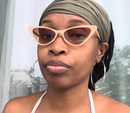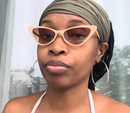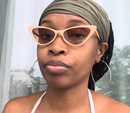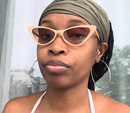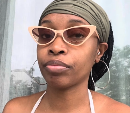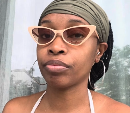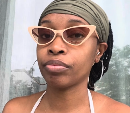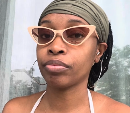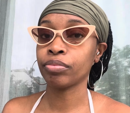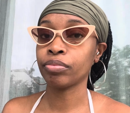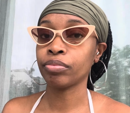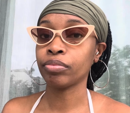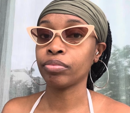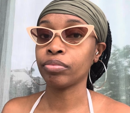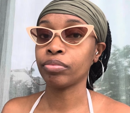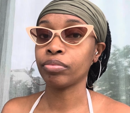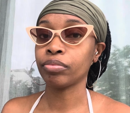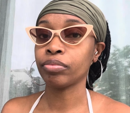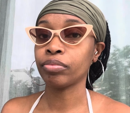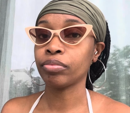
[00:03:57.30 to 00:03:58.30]

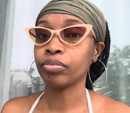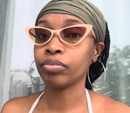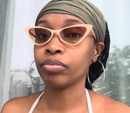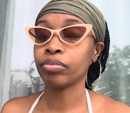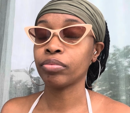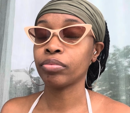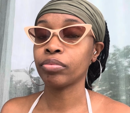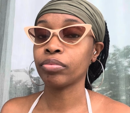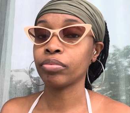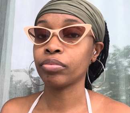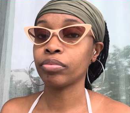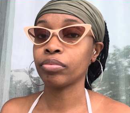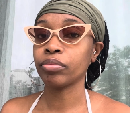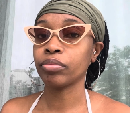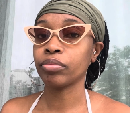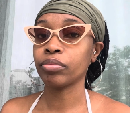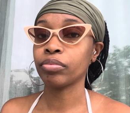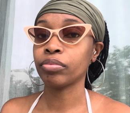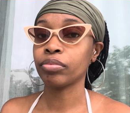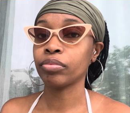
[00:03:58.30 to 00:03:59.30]

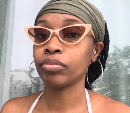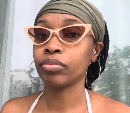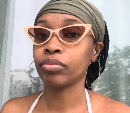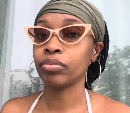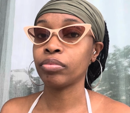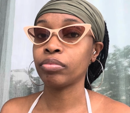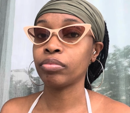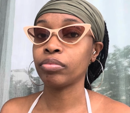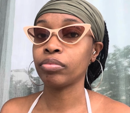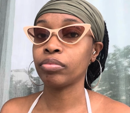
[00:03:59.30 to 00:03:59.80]
(silence)